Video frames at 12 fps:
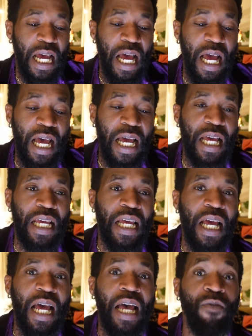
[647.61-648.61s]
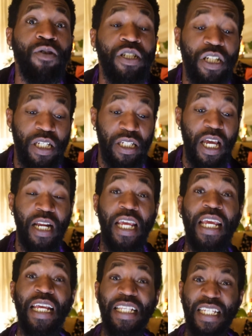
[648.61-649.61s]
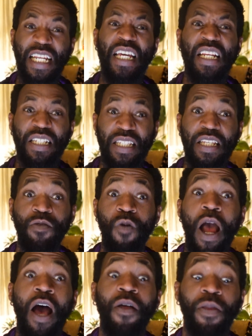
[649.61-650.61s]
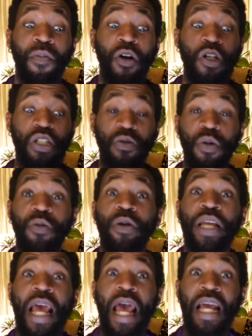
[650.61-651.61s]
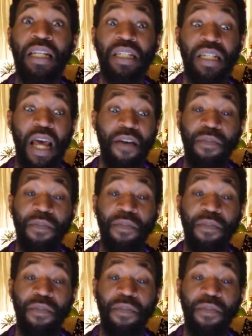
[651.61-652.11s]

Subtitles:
I would just kind of ease it in and see how the person would react. And